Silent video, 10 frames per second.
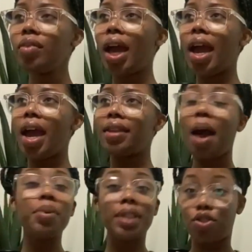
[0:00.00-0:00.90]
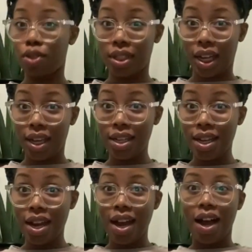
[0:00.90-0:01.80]
And that was interesting.
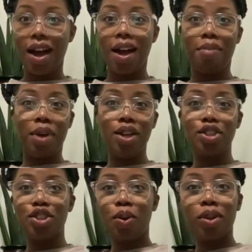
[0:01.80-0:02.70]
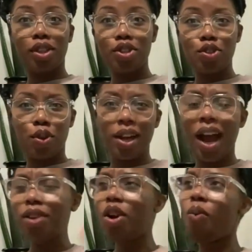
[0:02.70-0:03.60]
Short little story. I
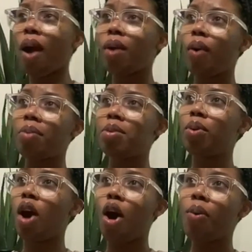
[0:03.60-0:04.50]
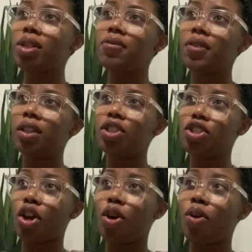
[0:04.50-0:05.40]
don't know why white people always feel as
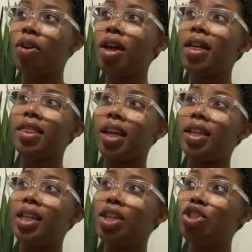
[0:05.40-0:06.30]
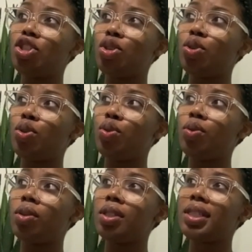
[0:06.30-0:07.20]
though they need
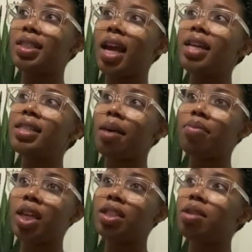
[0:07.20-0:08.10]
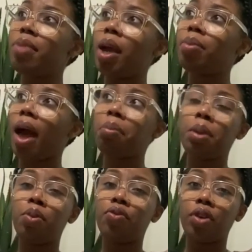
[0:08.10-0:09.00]
to say something to make black
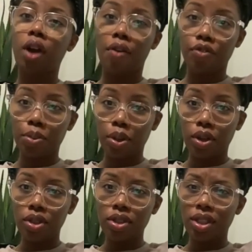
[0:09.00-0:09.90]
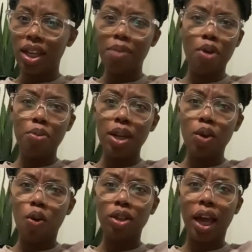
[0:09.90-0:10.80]
people feel comfortable in a moment,
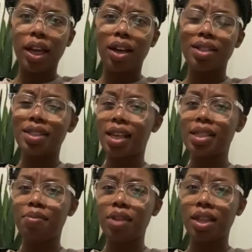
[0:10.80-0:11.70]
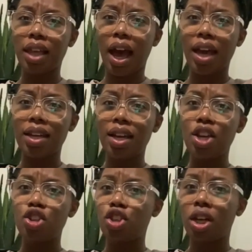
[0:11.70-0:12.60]
or like say something that
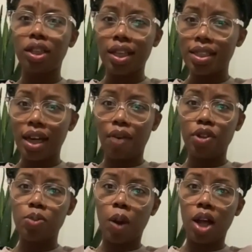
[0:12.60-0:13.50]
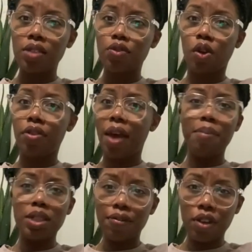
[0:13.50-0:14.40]
should elicit a response for them
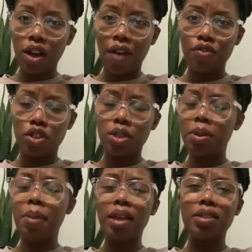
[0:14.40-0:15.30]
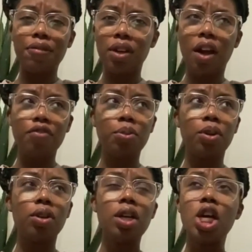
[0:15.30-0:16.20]
to feel to be made to feel
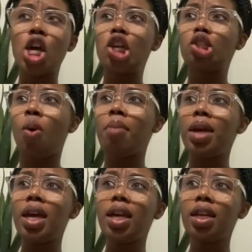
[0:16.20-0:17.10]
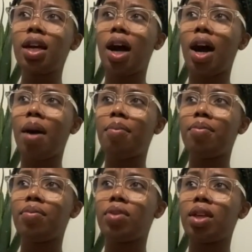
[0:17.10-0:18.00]
comfortable. So I'm in
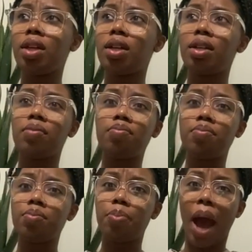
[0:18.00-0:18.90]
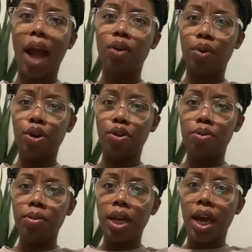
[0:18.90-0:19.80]
the back
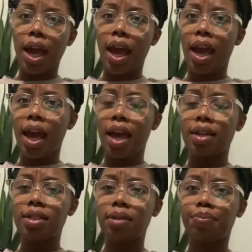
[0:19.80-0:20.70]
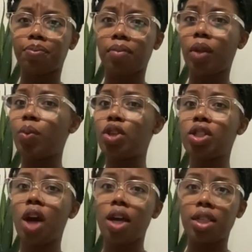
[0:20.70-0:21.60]
room, and we just
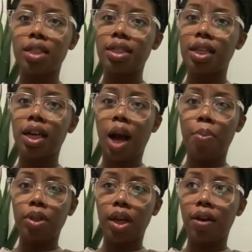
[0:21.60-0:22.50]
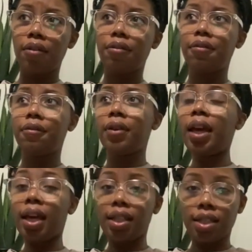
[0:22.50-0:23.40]
got done seeing a couple of
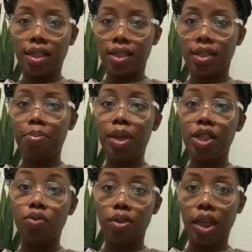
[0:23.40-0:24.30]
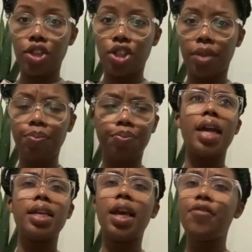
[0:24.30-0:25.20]
kids because it's a peds rotation.
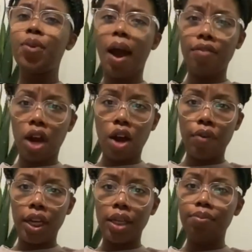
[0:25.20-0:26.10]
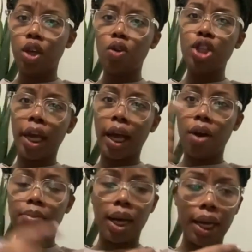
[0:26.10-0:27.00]
If you have not already, go check out
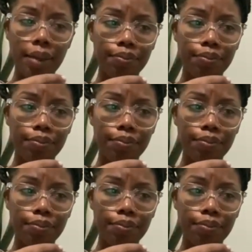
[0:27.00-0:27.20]
my